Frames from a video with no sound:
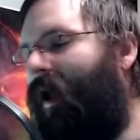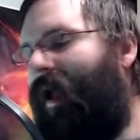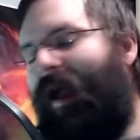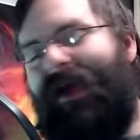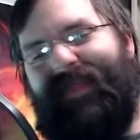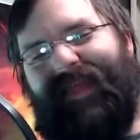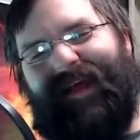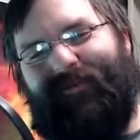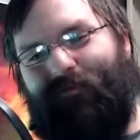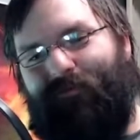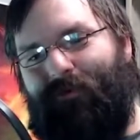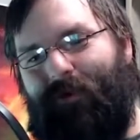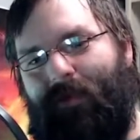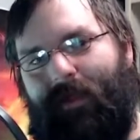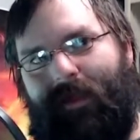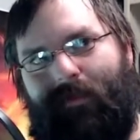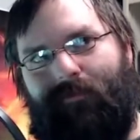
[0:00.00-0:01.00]
And that's
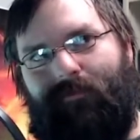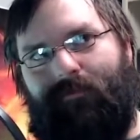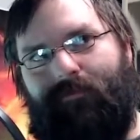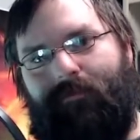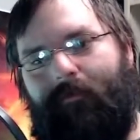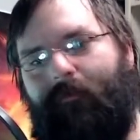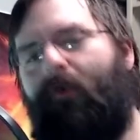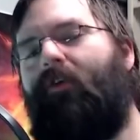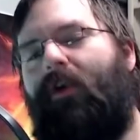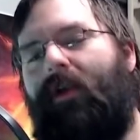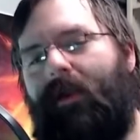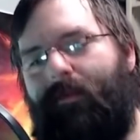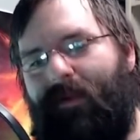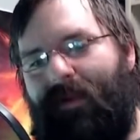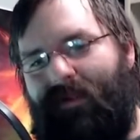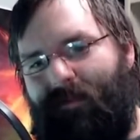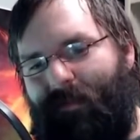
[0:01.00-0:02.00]
really
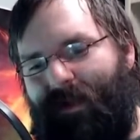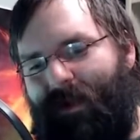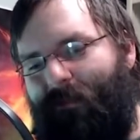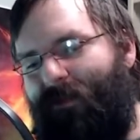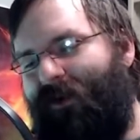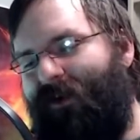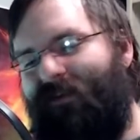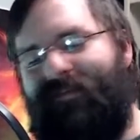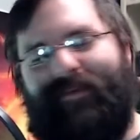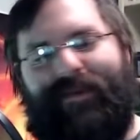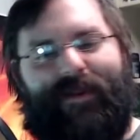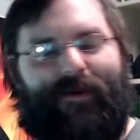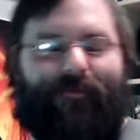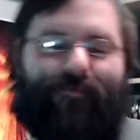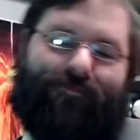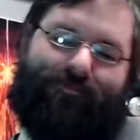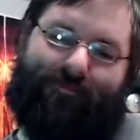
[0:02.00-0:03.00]
creepy to me because, you know,